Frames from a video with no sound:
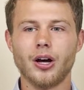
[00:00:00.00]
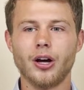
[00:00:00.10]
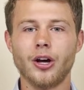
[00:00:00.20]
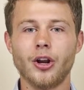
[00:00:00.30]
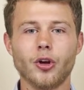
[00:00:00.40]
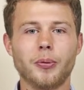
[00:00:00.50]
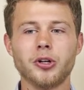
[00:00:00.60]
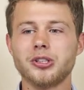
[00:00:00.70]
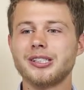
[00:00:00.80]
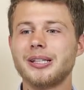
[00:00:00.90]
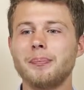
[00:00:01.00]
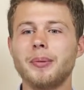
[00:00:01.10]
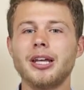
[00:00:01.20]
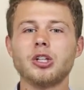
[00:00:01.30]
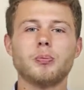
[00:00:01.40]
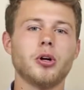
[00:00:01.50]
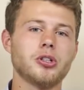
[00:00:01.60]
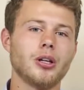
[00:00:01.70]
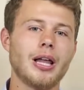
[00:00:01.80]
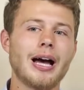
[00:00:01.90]
another person is the meanest
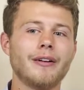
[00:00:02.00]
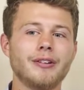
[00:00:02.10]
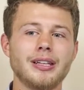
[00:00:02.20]
person alive and